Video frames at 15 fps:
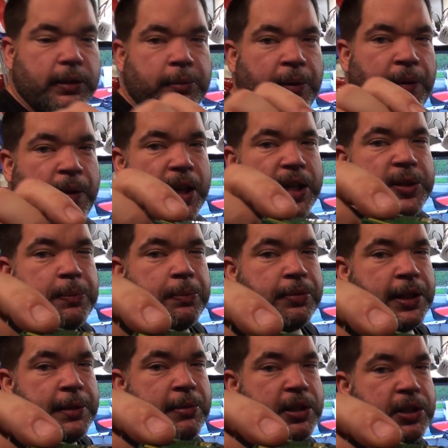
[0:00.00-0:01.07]
But that is
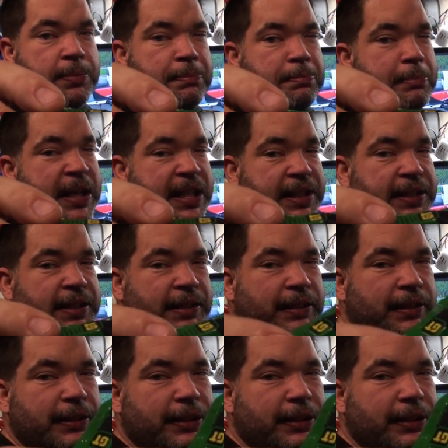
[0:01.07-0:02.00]
pretty much mint.